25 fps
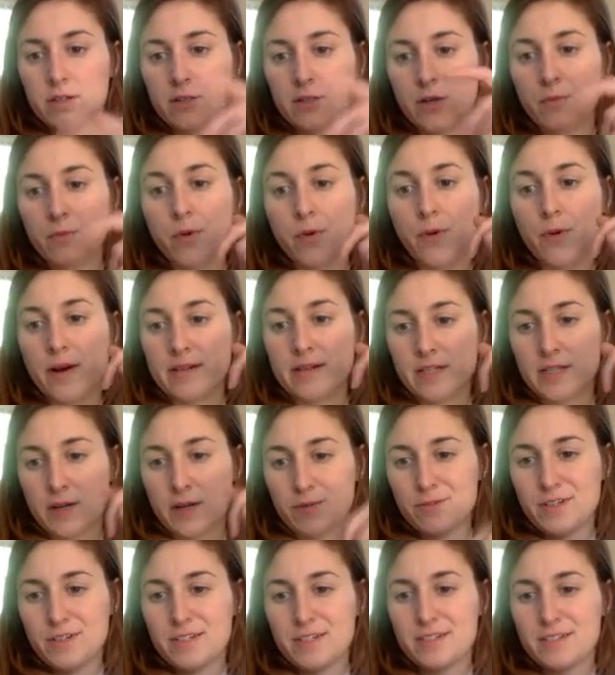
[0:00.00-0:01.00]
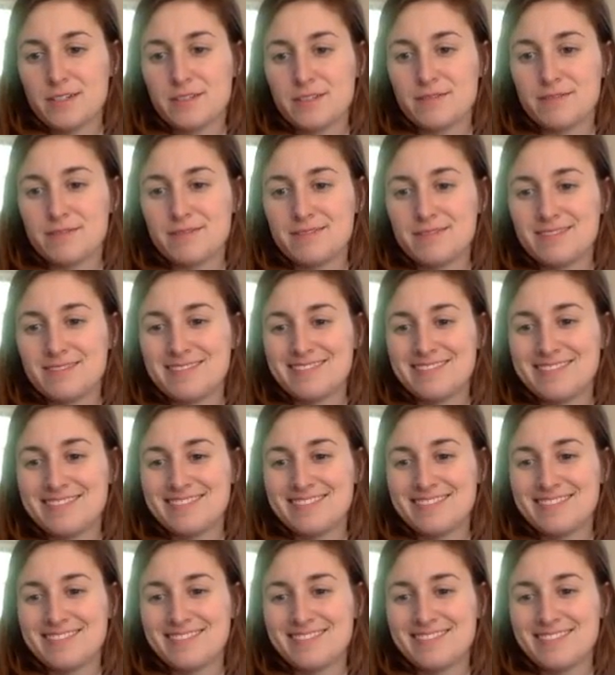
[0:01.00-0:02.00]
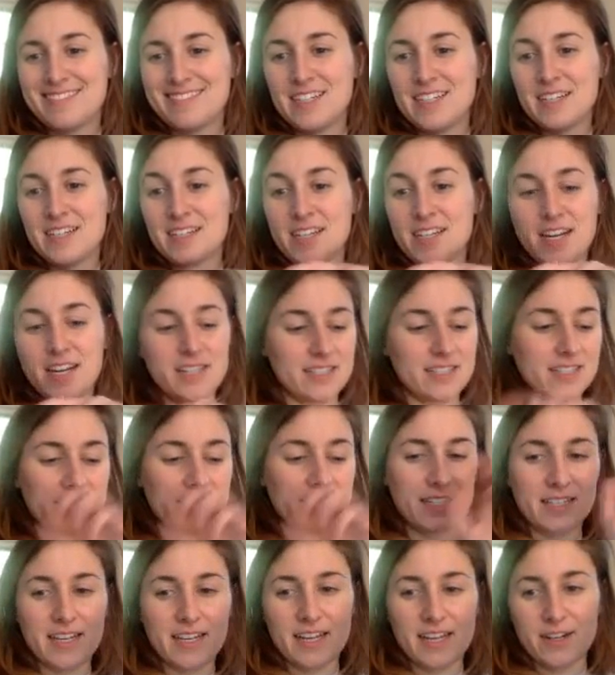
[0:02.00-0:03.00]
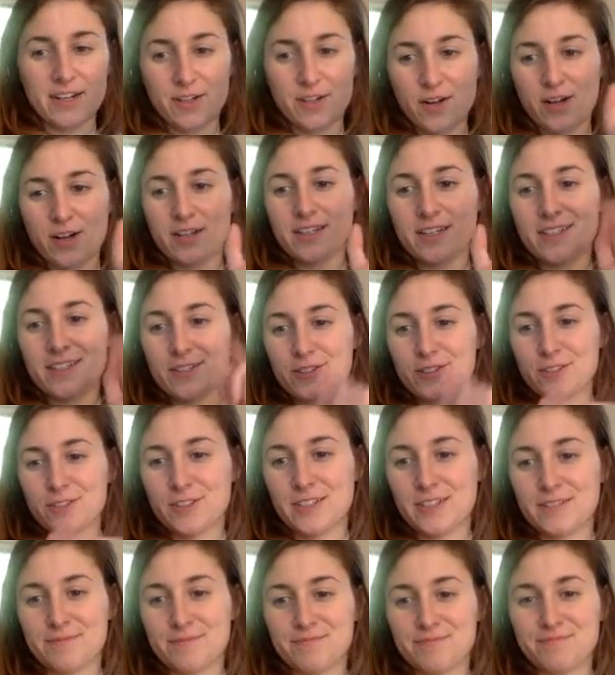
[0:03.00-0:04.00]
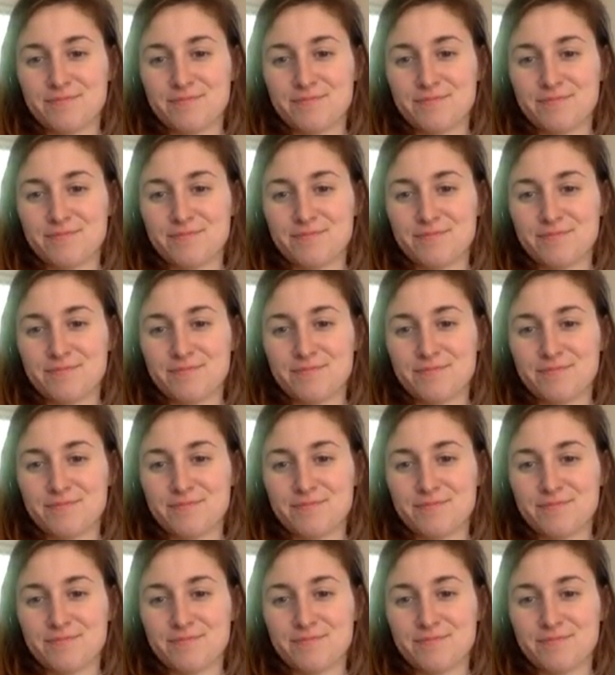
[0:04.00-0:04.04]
Topoisomerase. Guys, it's like 8 o'clock. It's early.